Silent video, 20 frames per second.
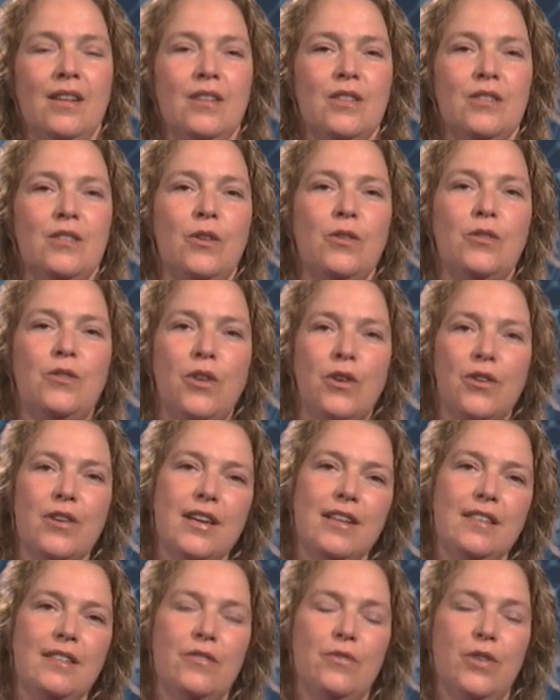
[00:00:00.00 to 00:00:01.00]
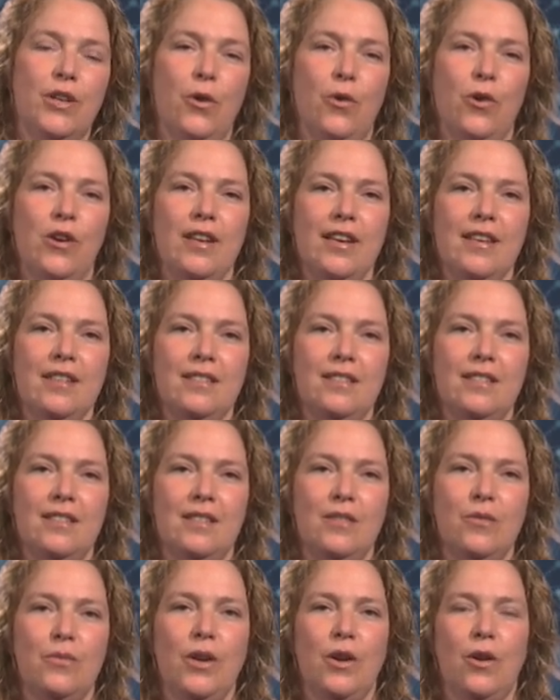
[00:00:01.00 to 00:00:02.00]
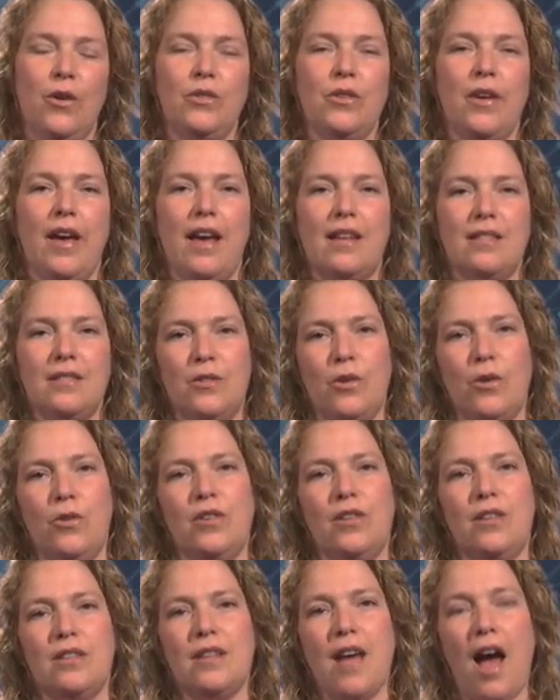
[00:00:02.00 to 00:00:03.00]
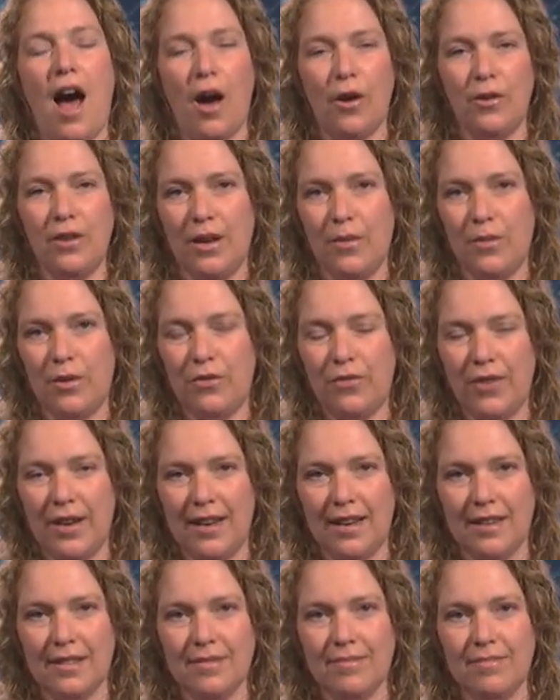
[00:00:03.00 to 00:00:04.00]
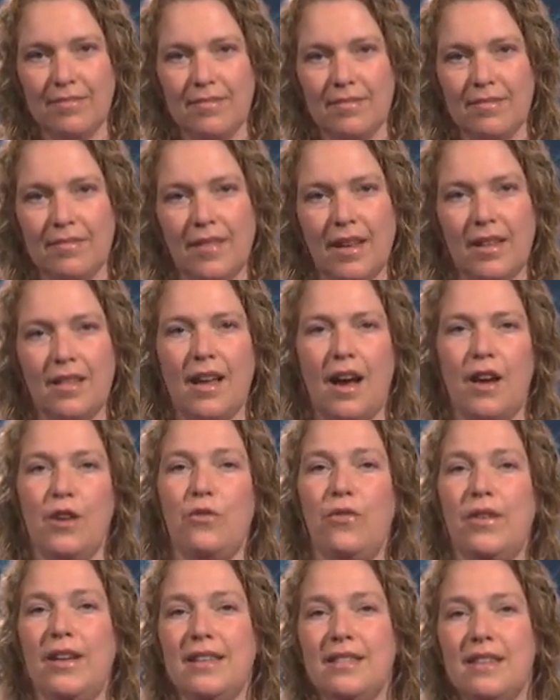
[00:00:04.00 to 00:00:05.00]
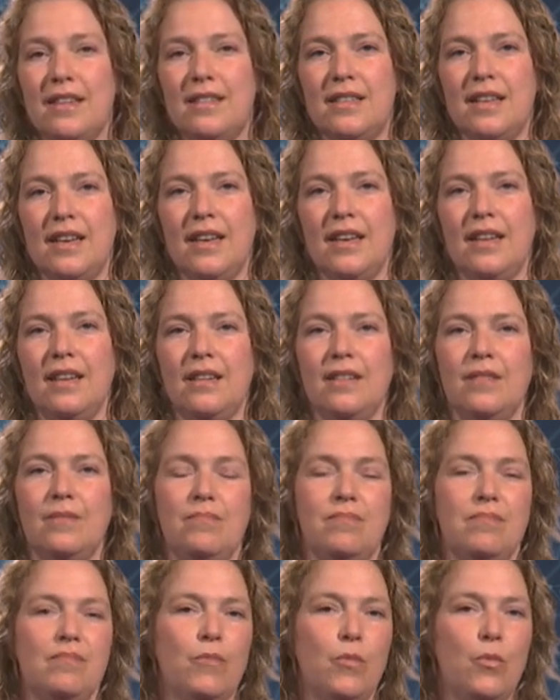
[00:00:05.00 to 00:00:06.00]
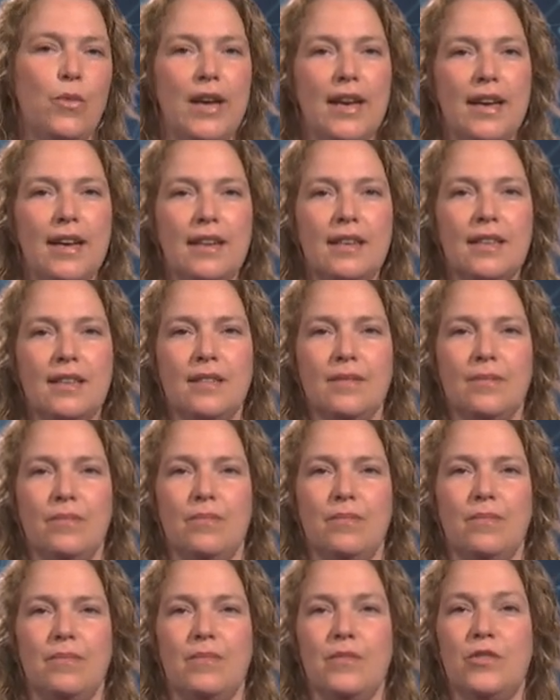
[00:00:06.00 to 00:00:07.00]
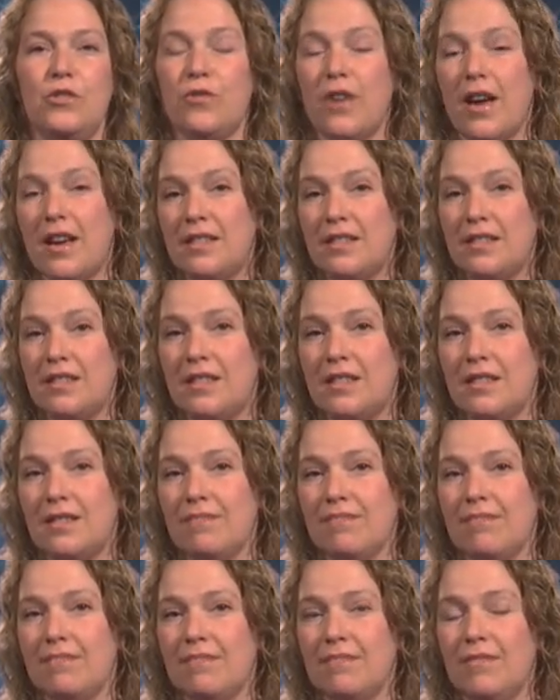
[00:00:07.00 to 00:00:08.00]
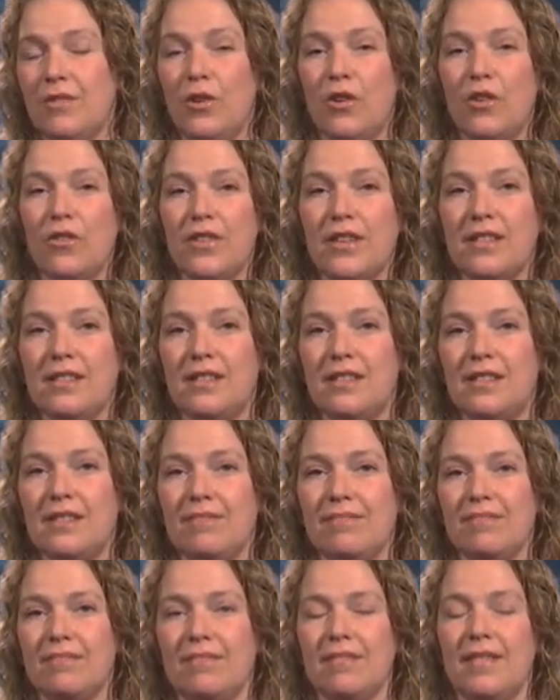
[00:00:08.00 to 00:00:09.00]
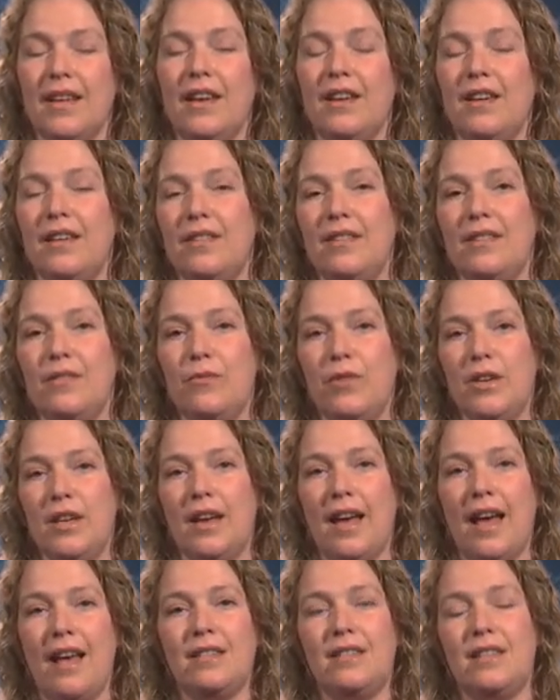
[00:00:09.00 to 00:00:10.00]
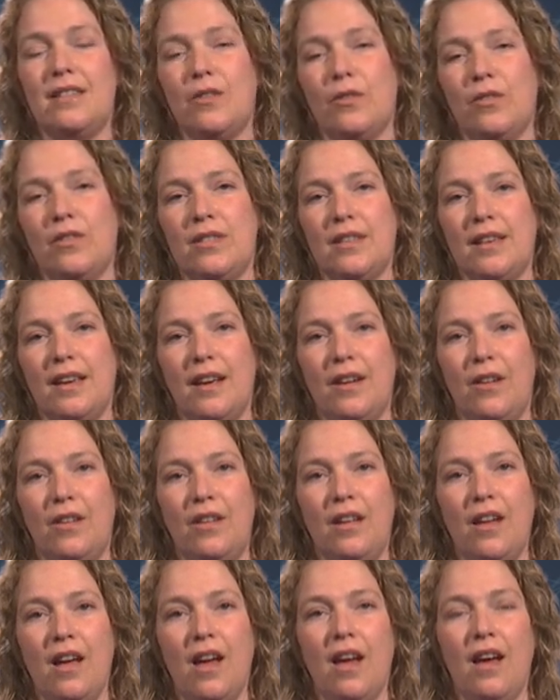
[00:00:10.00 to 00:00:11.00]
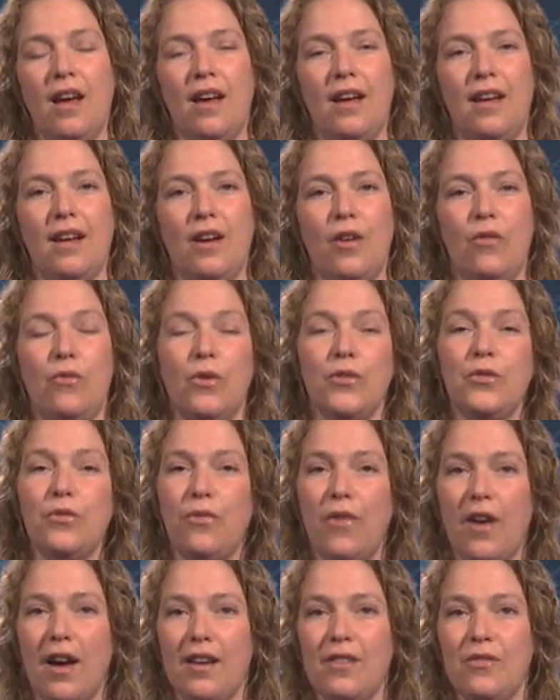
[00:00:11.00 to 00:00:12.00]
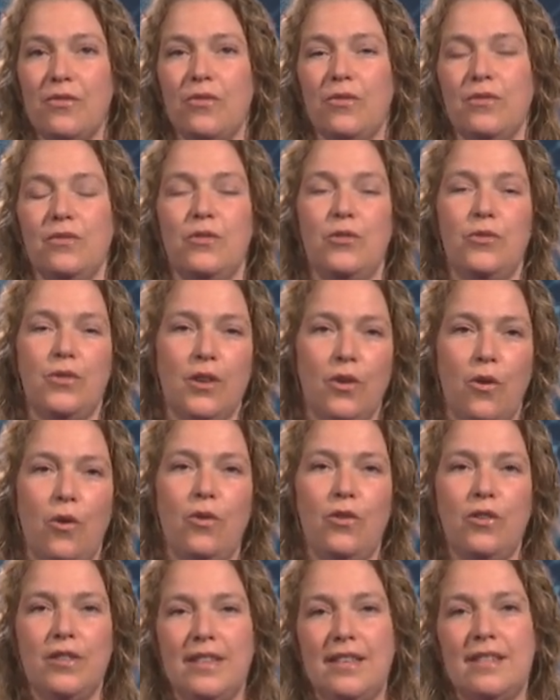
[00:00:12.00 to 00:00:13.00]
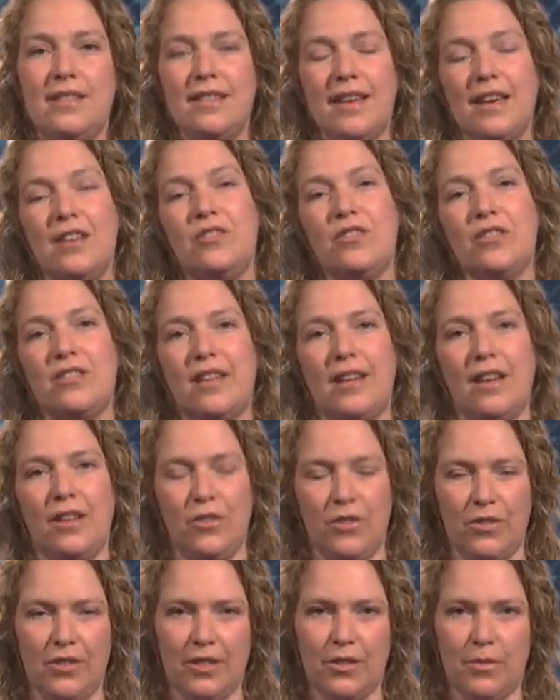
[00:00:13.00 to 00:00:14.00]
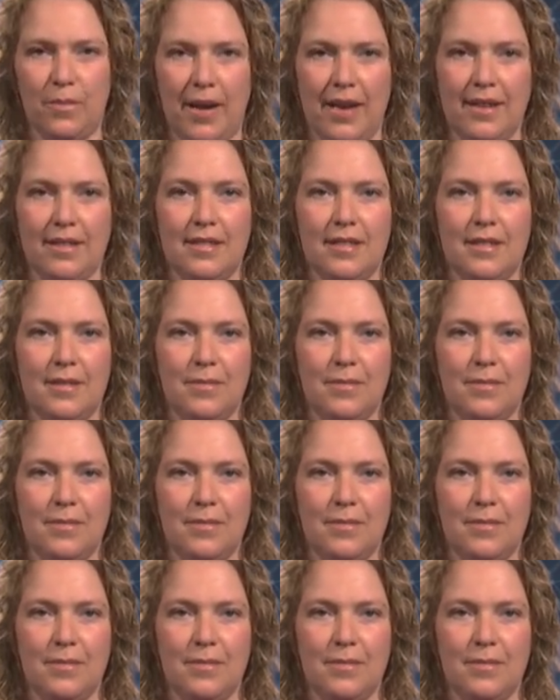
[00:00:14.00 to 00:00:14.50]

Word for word: So during the recordings, we also asked donors how they were feeling. Are you feeling dizzy, weak, stressed, nervous? And we asked this on a scale uh, of 1 to 5 during all these stages that I just explained.